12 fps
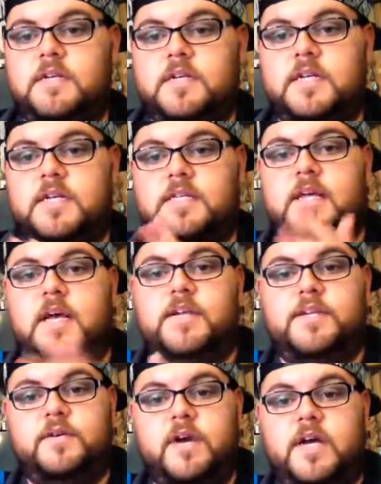decide
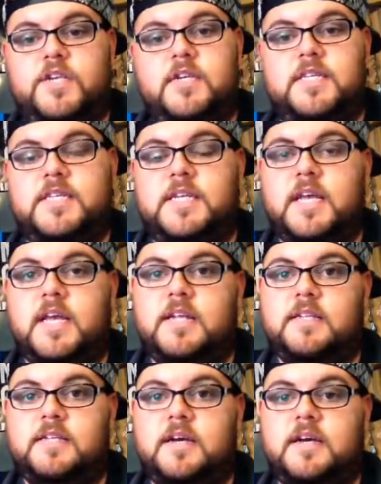to actually stick
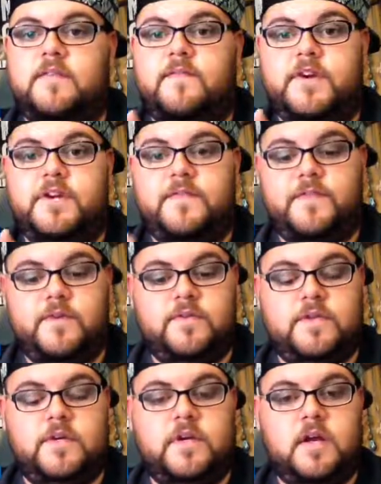inside of your
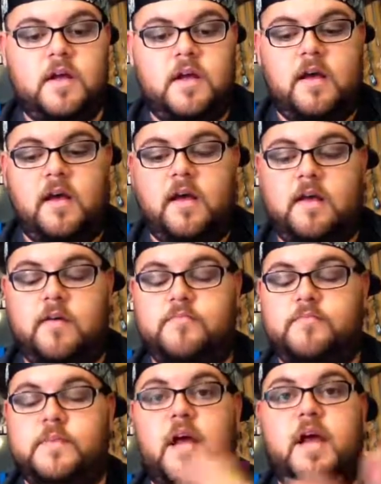diffuser.
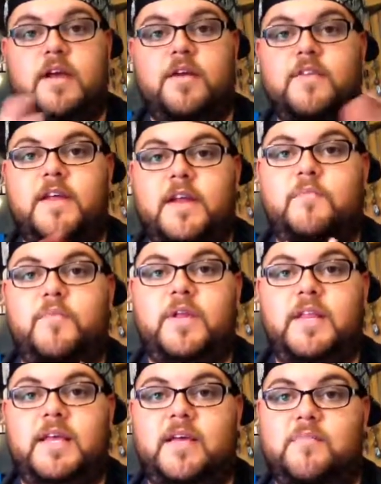I know that I'm
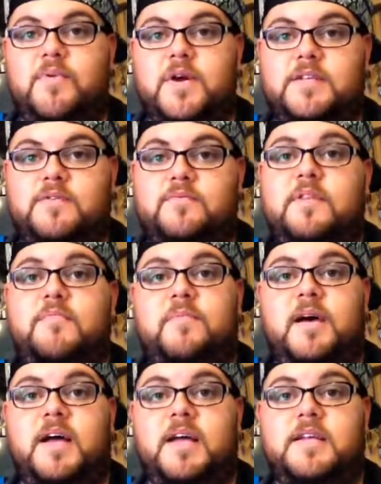really impressed with
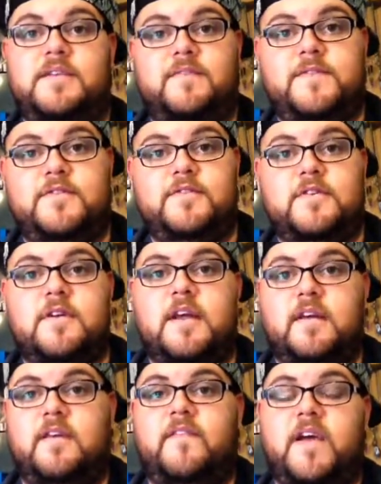my diffuser, and
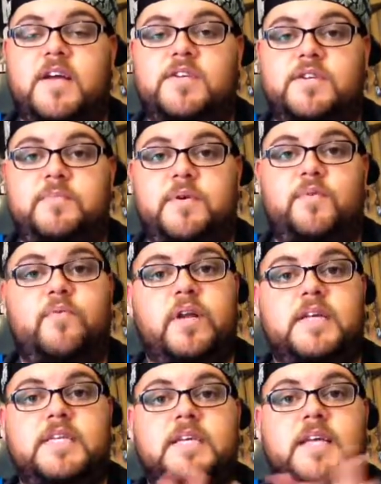I've actually been
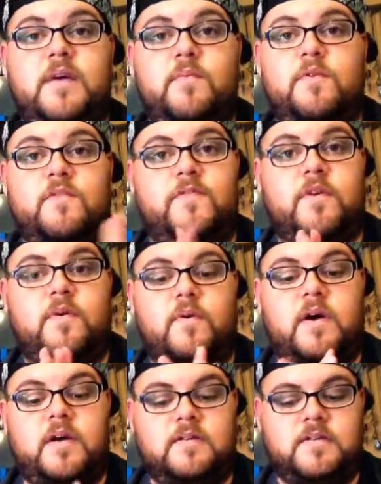wanting to get one for a
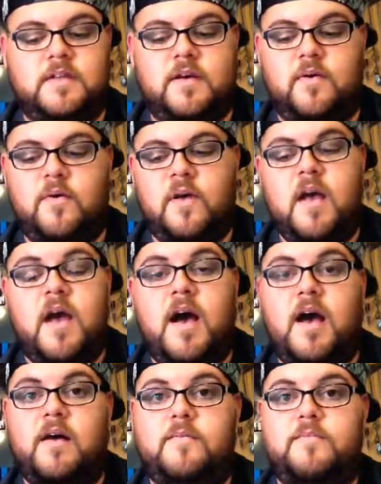while, so
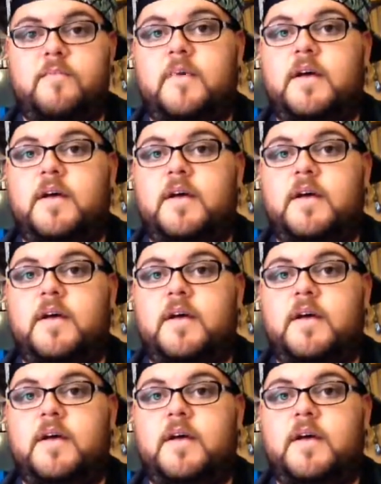I'm